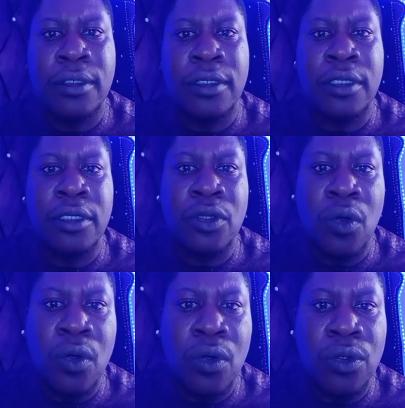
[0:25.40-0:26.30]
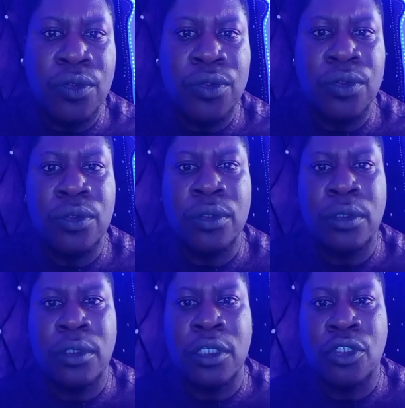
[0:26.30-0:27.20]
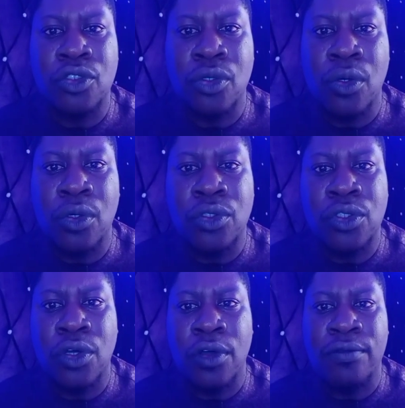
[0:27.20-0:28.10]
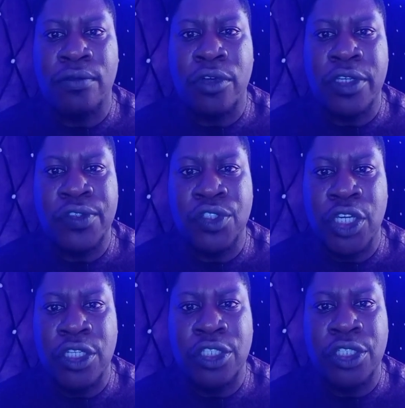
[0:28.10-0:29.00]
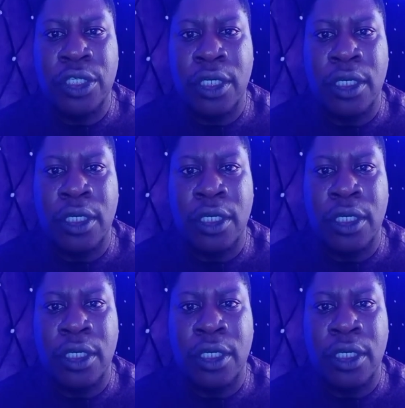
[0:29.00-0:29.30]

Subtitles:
the nose, the throat, or voice change